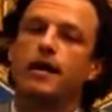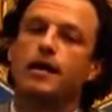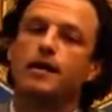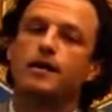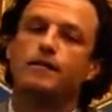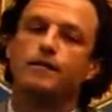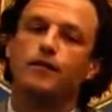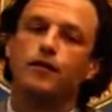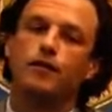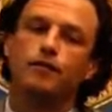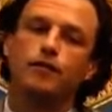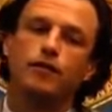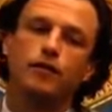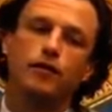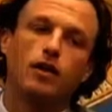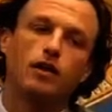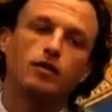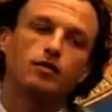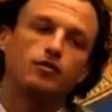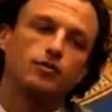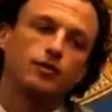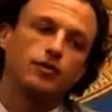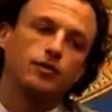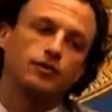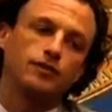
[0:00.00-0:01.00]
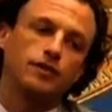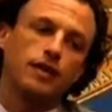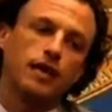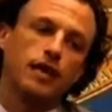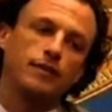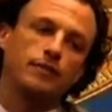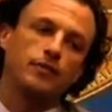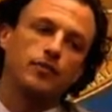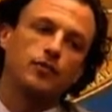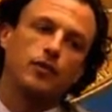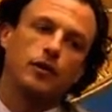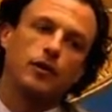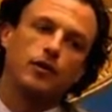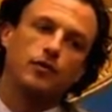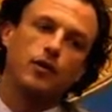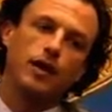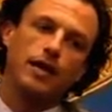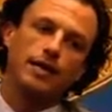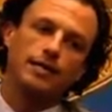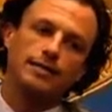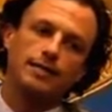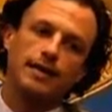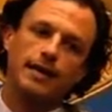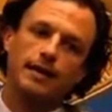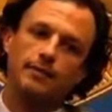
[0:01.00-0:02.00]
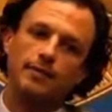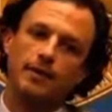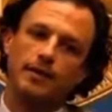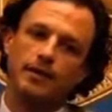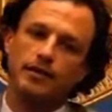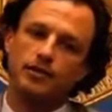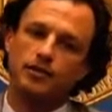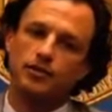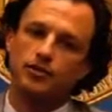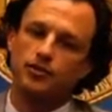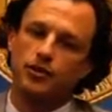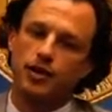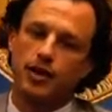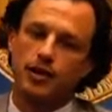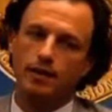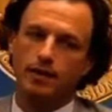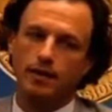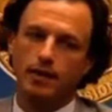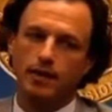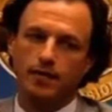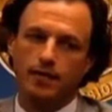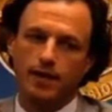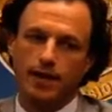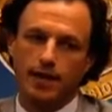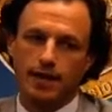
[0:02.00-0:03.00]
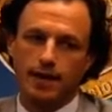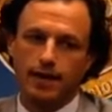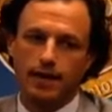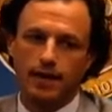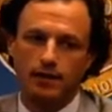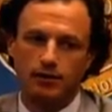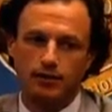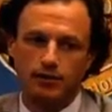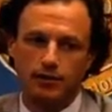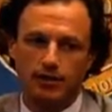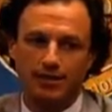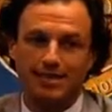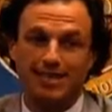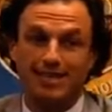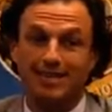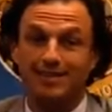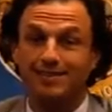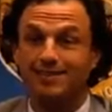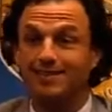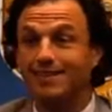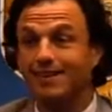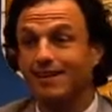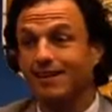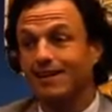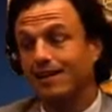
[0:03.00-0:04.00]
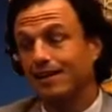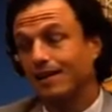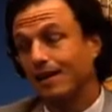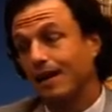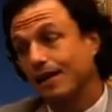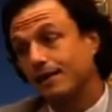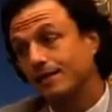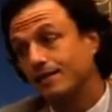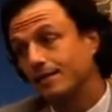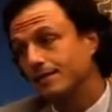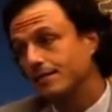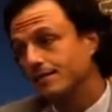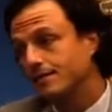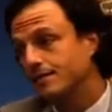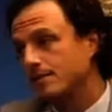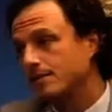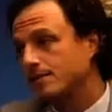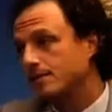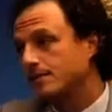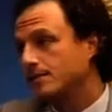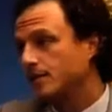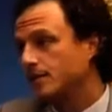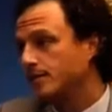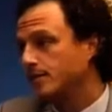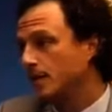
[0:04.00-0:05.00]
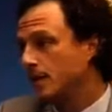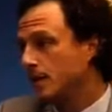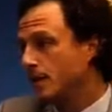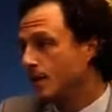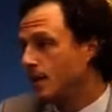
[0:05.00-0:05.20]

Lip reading: If you have the luxury of time, you'd want to wait 10 minutes, try to let that contrast get into the collecting system.